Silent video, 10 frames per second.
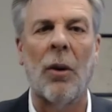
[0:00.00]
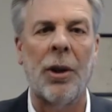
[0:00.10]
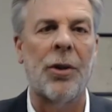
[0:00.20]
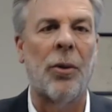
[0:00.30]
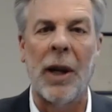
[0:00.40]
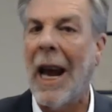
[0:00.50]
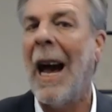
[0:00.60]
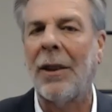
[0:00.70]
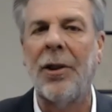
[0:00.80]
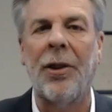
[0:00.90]
going to
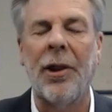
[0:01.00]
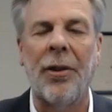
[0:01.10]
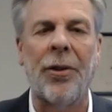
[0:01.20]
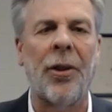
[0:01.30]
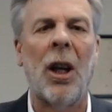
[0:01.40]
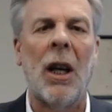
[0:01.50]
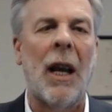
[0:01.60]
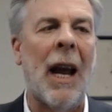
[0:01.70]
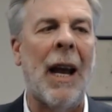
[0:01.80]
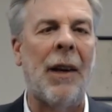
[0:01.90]
react to these.
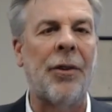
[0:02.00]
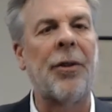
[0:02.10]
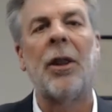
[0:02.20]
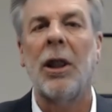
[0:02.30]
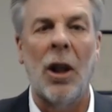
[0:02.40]
And